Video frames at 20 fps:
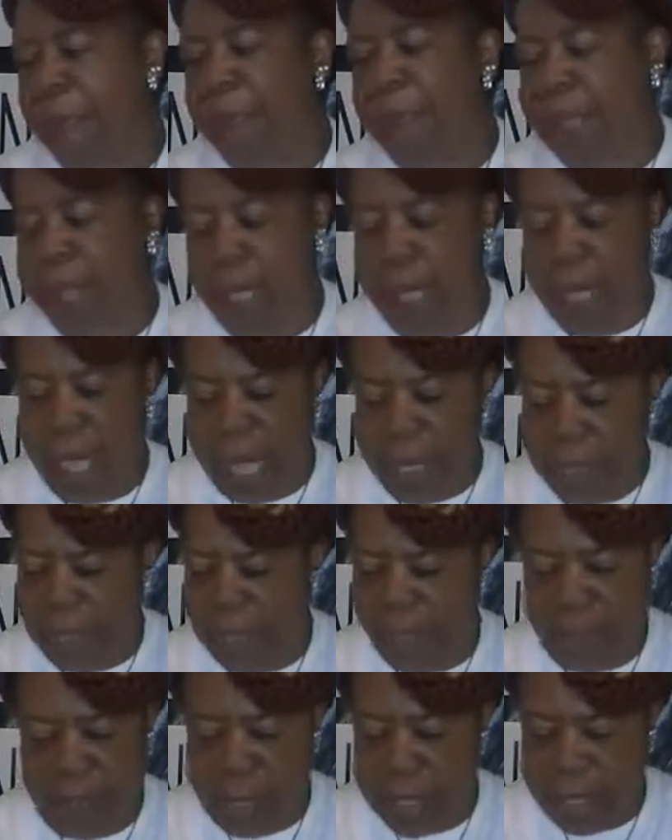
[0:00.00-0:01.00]
people say a lot of
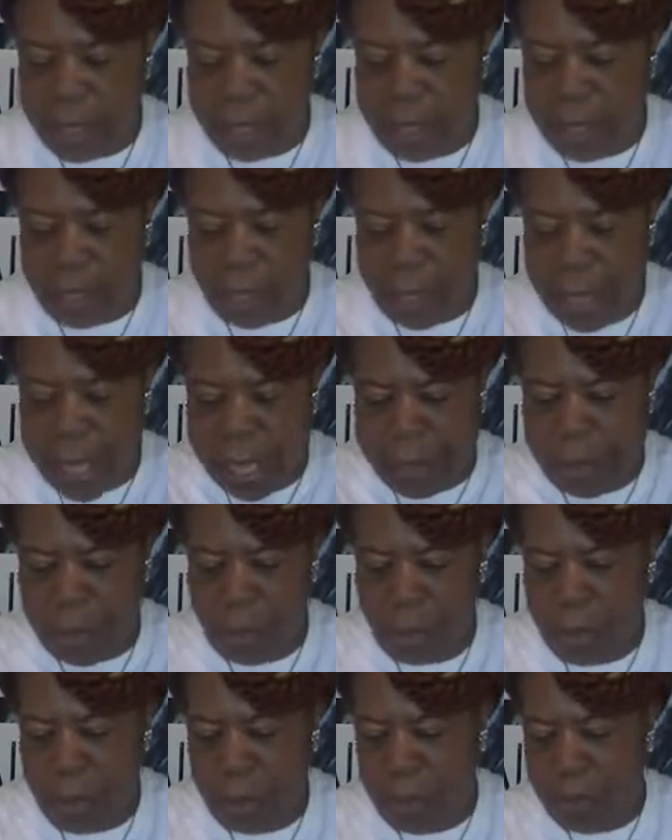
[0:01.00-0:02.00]
stuff they just didn't had
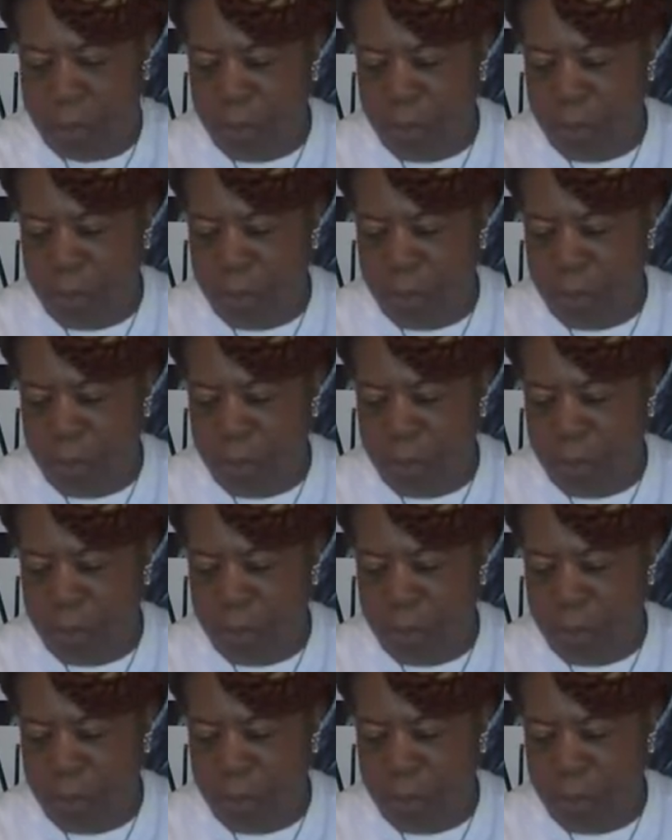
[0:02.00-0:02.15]
no clue.